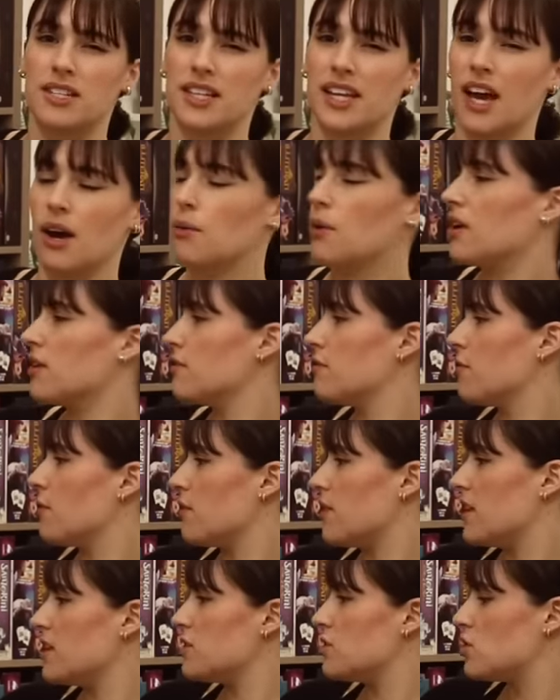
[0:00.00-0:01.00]
to get one for
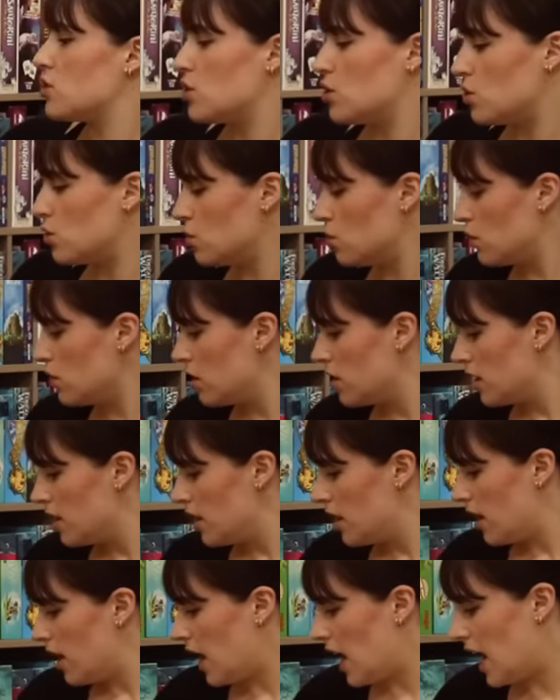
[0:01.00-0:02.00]
this too,
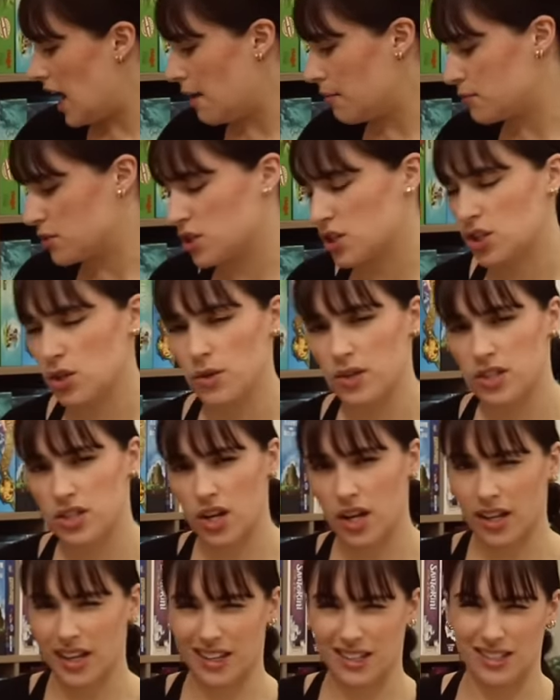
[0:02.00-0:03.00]
just so it's
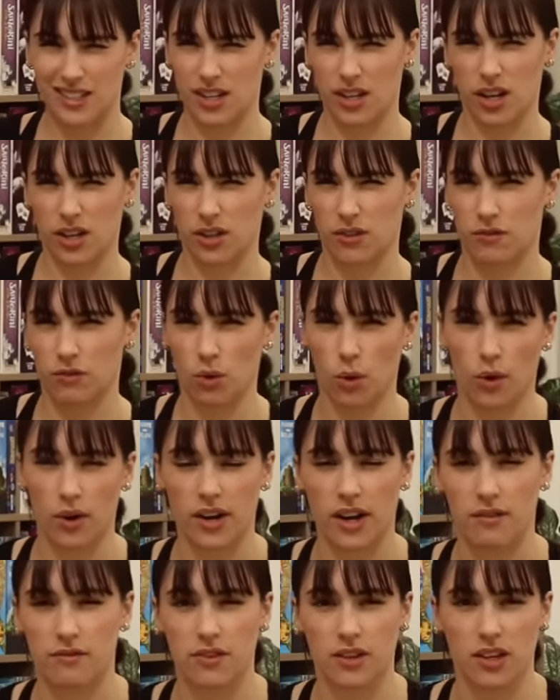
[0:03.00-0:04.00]
not like sitting on the floor, and
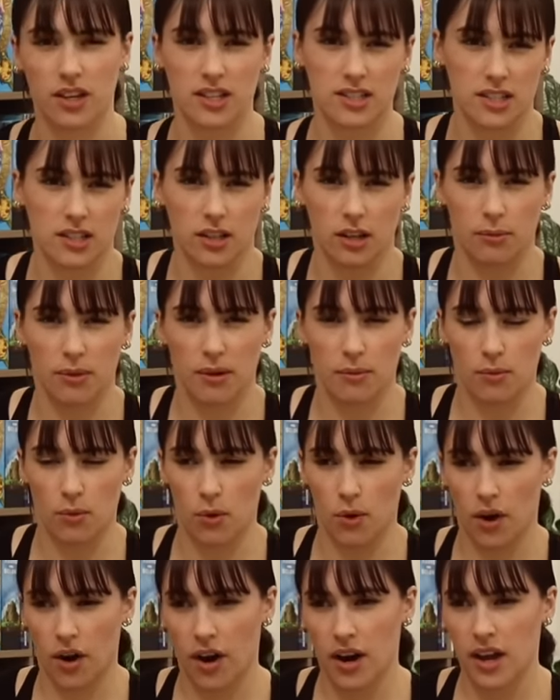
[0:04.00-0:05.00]
I feel like it's a little bit
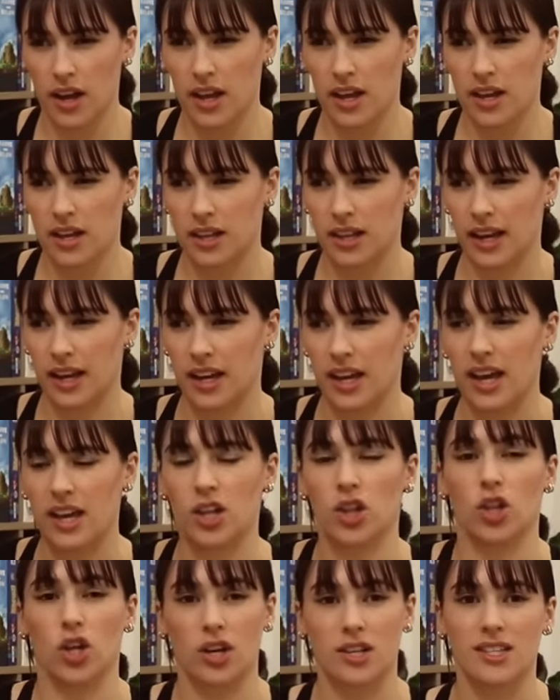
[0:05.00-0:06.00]
more like
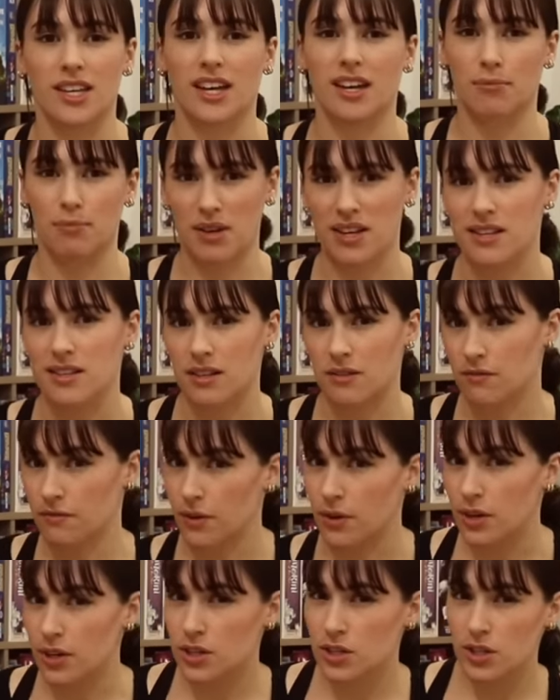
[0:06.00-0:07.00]
it looks like a piece of
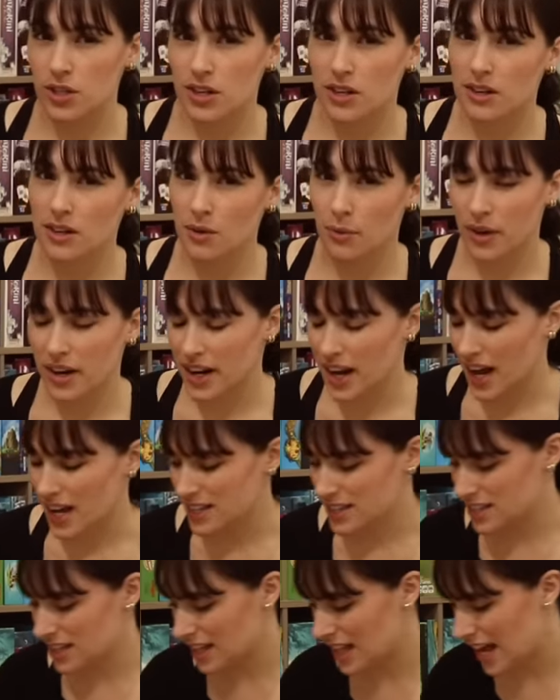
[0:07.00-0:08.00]
furniture when it
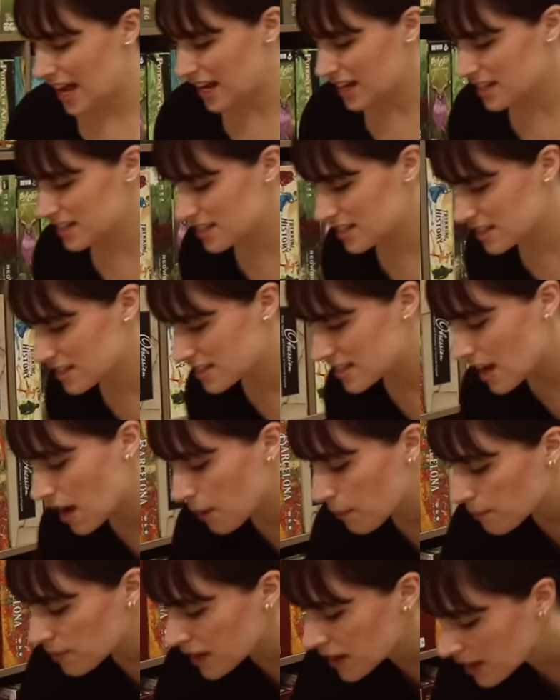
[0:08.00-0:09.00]
has the legs.
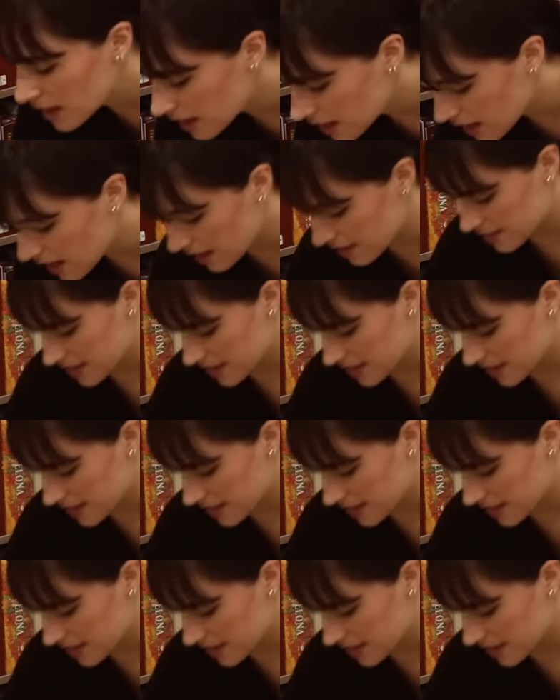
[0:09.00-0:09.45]
So I